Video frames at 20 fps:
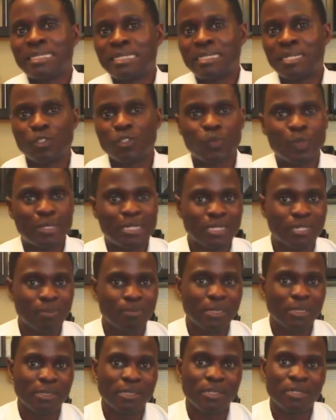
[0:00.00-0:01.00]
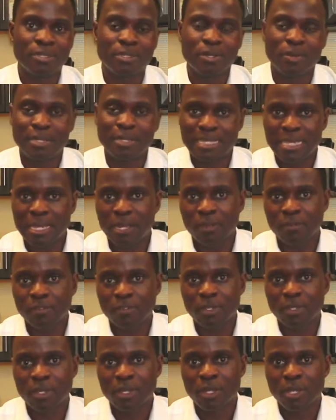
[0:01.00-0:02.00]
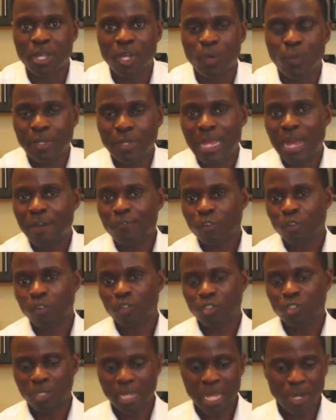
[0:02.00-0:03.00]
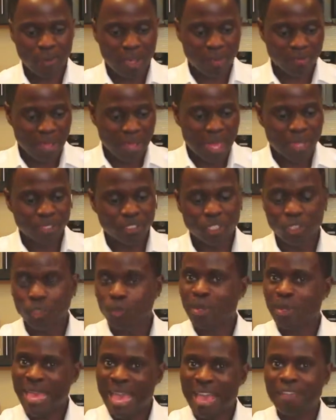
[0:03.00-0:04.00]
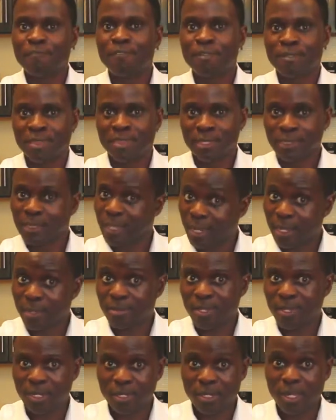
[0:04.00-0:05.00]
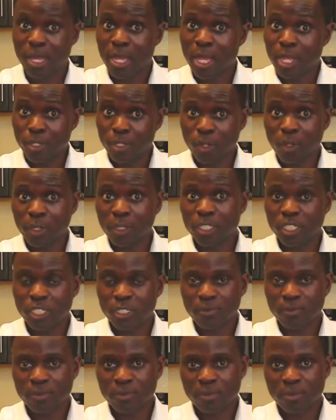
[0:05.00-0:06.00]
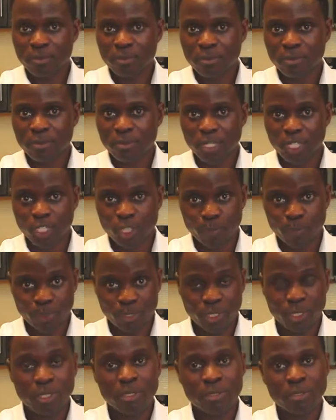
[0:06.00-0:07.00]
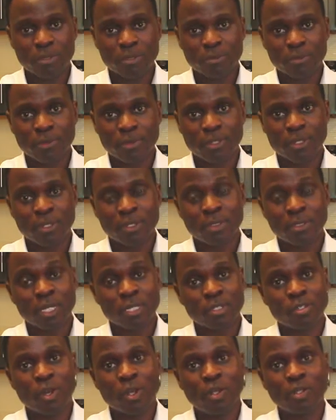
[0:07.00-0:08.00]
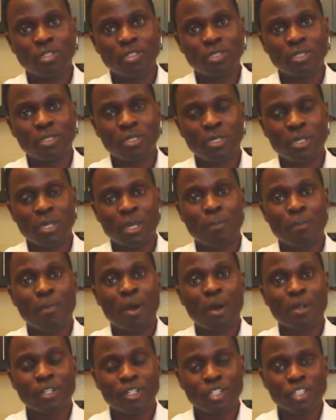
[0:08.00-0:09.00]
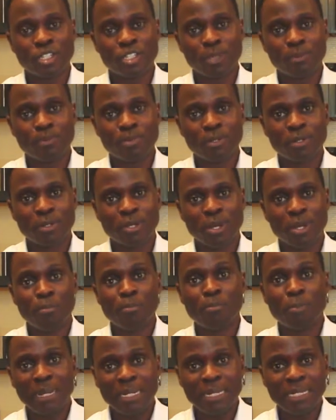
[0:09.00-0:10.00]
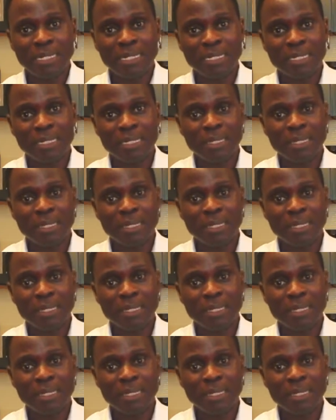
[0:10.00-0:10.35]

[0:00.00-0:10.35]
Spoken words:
leaders, we need to be leaders ourselves. We have to understand we have access to everything, like I said, knowledge, expertise, technology, partnership, money,